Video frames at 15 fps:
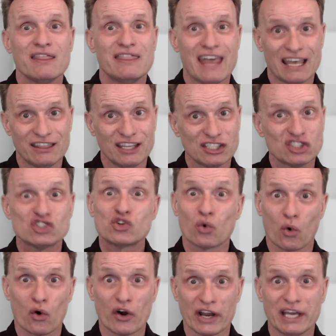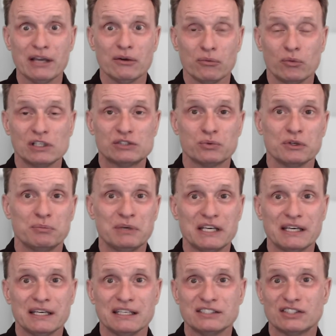then the story, which would
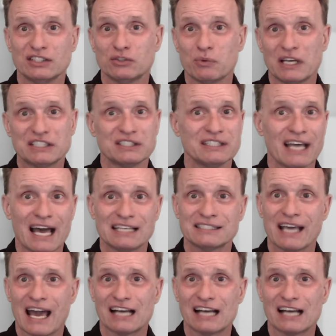be situation, task,